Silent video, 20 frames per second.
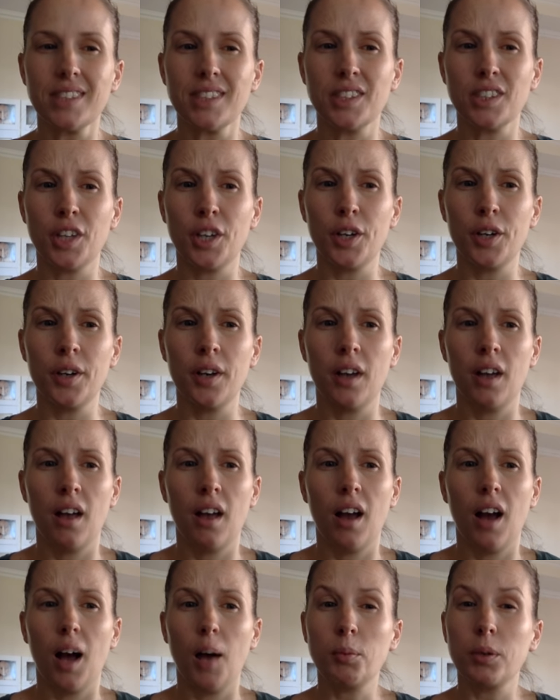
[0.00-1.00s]
So
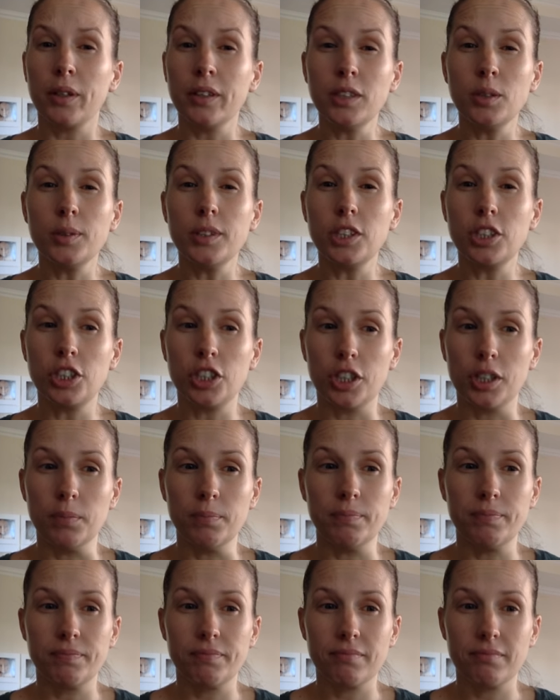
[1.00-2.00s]
I'm going to
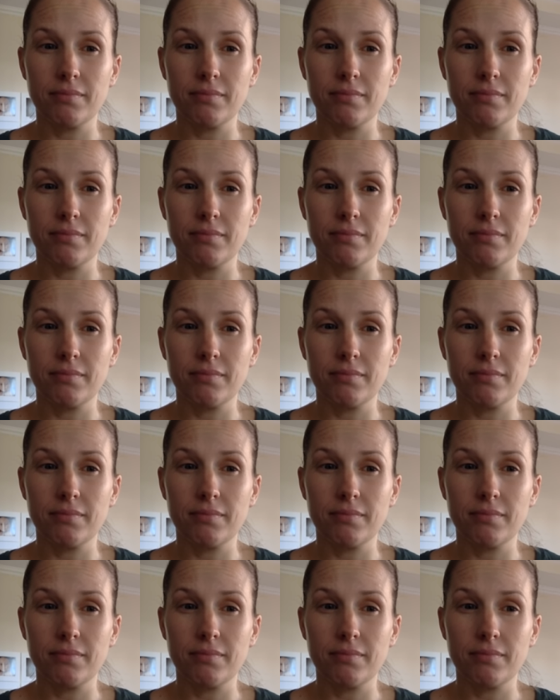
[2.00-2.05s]
assume